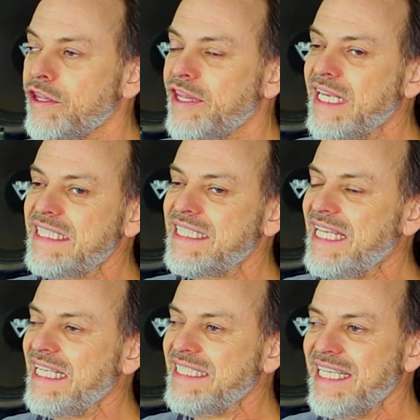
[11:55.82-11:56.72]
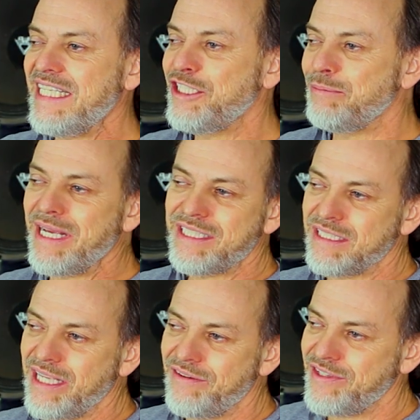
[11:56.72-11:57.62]
the things that they did to make the
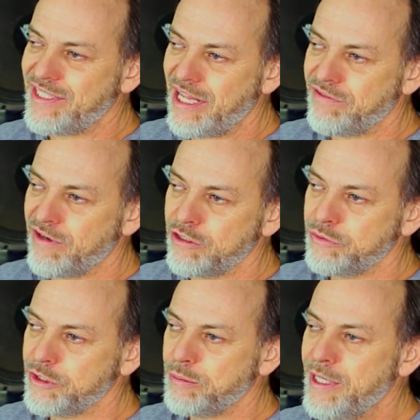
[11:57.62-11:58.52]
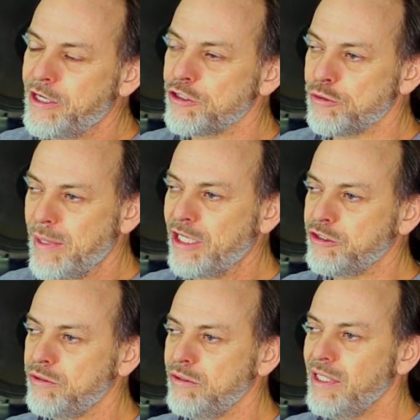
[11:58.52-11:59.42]
70th anniversary speaker
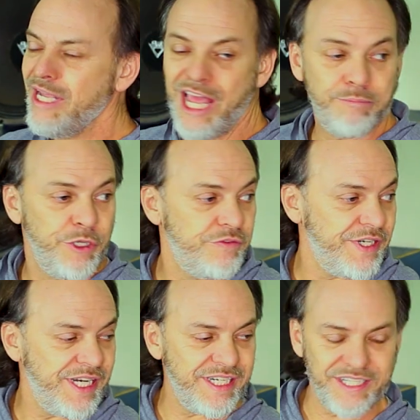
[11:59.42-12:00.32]
special and moved it